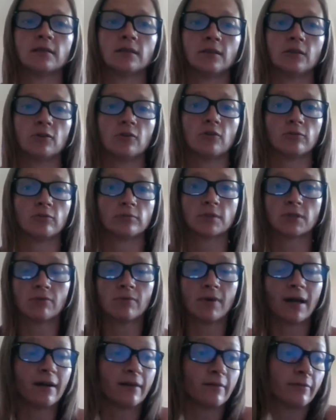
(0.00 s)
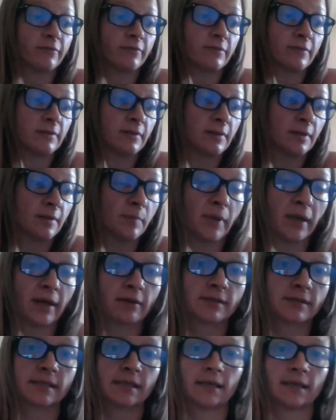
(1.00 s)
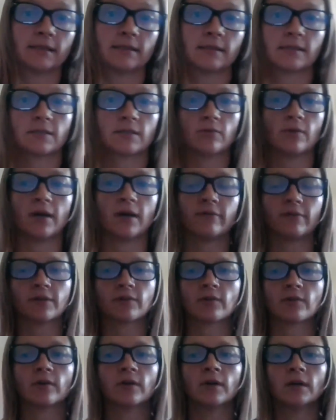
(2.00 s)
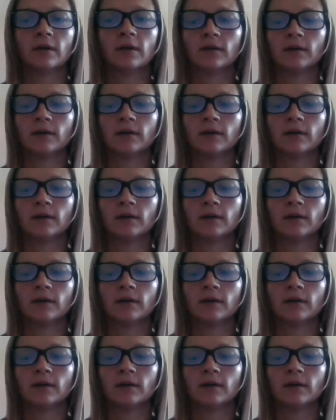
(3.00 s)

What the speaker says: do you have parasites? Do you have other